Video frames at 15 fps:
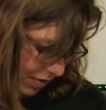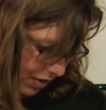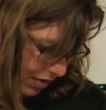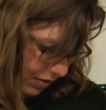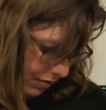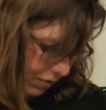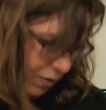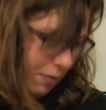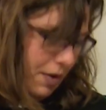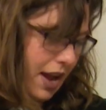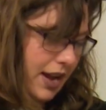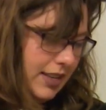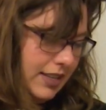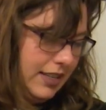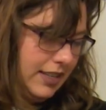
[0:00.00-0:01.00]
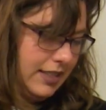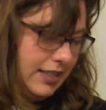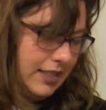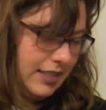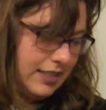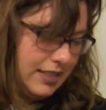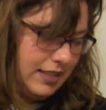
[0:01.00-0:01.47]
is from
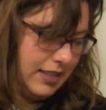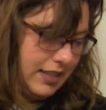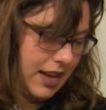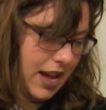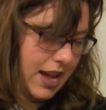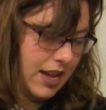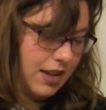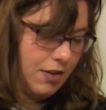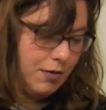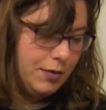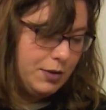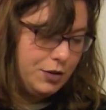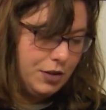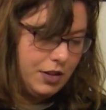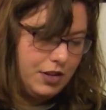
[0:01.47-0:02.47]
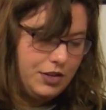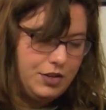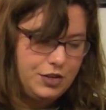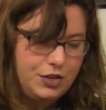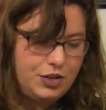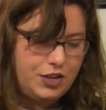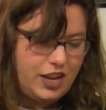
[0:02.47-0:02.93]
1969, original
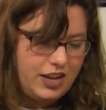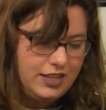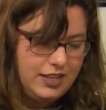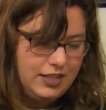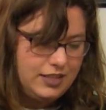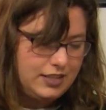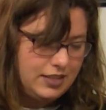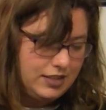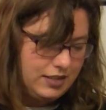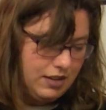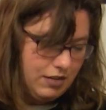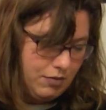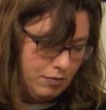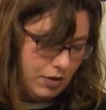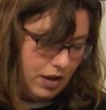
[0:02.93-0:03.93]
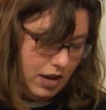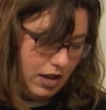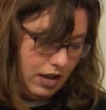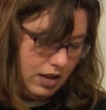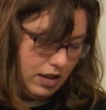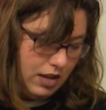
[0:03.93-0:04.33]
edition 1963.